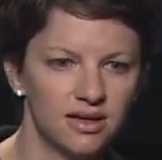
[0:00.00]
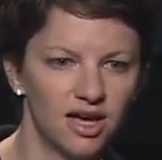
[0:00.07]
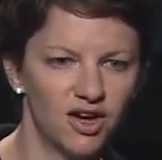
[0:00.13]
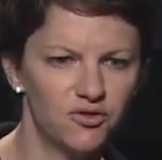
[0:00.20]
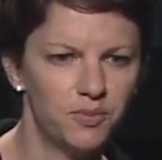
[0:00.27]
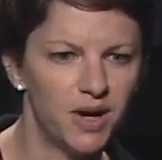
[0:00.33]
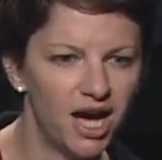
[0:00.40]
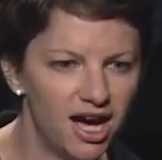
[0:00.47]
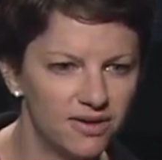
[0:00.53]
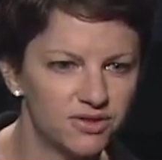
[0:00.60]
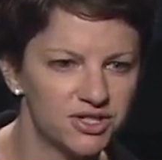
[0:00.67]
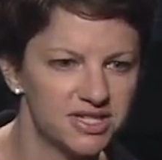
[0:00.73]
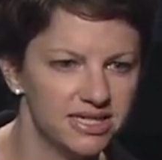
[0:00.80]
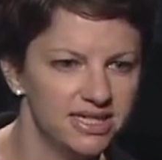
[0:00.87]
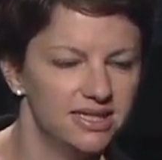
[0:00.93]
of
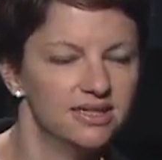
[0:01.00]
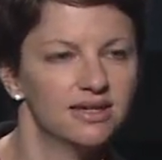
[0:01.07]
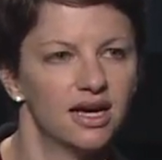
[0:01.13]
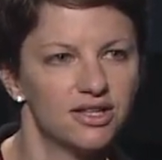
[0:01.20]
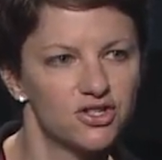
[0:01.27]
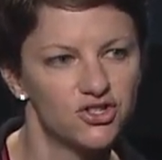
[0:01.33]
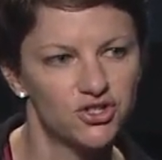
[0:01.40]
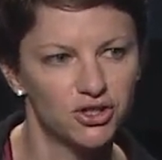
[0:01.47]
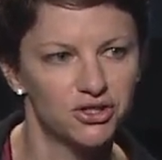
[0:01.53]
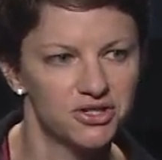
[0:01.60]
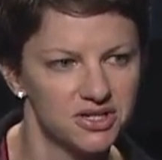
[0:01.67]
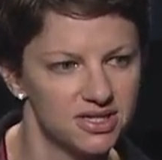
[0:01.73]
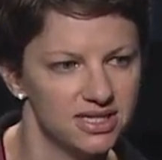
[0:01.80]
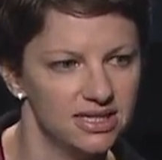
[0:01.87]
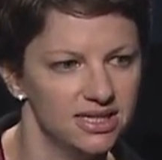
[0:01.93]
poverty,
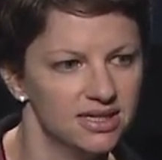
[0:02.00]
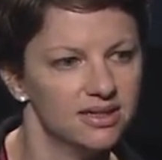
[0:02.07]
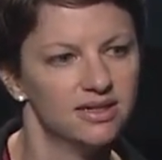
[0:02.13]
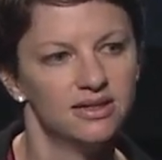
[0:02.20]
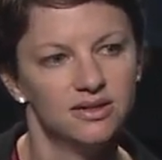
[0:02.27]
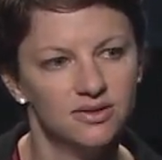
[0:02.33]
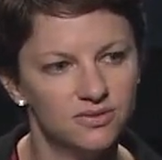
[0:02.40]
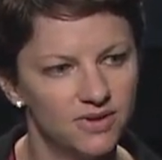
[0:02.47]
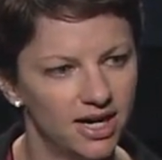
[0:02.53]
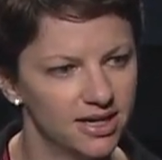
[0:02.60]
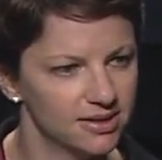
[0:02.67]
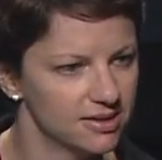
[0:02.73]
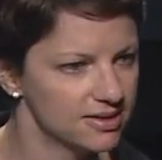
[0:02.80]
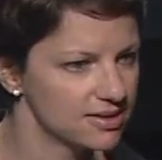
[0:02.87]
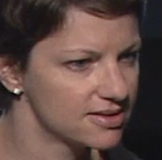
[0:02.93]
uncertainty,
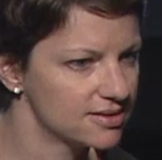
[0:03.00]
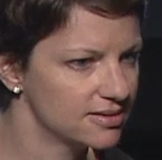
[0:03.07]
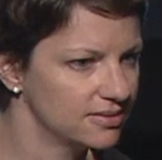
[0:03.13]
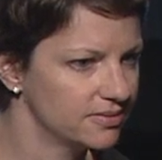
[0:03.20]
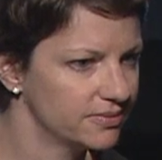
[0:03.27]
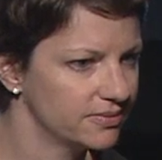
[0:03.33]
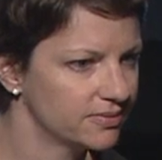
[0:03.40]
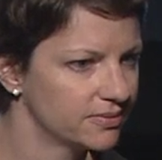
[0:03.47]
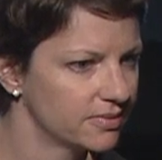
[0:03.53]
violence.